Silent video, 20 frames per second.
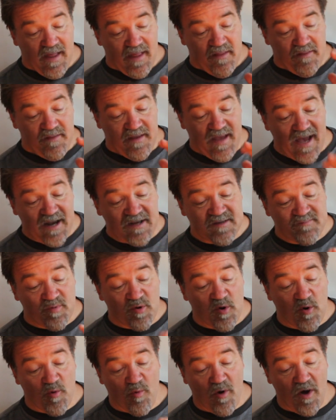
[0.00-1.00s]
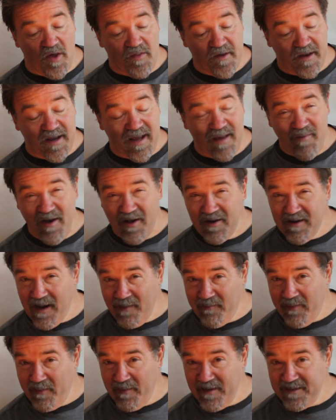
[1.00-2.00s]
The X Pro 1 that came out a
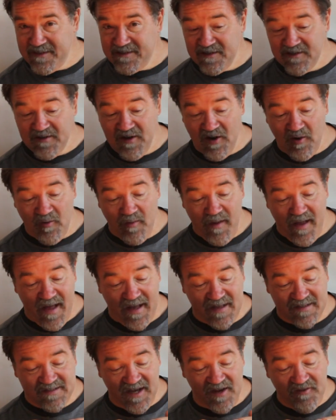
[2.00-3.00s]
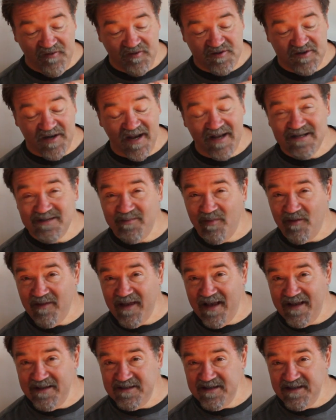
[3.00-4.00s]
couple months ago has interchangeable
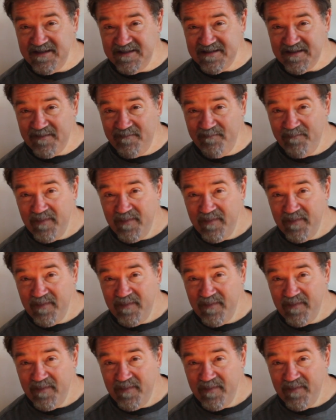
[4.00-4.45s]
lenses,